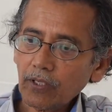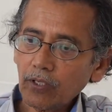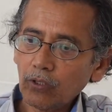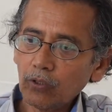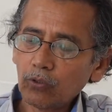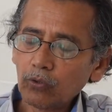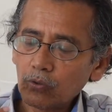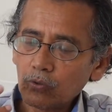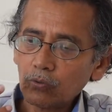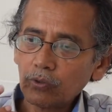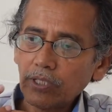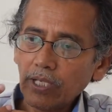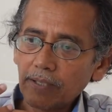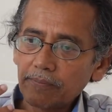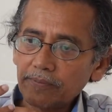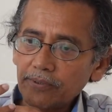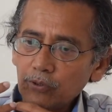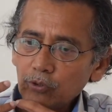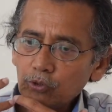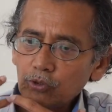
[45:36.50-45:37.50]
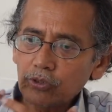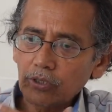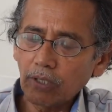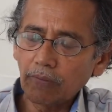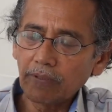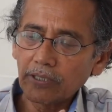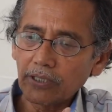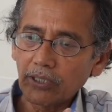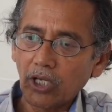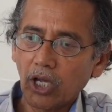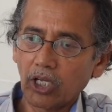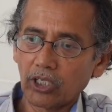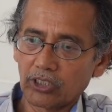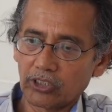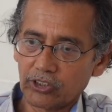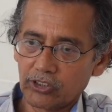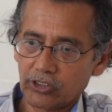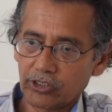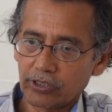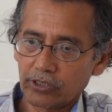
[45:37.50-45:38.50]
look, we have used our
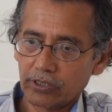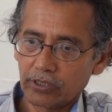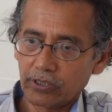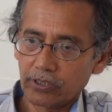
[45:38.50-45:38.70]
knowledge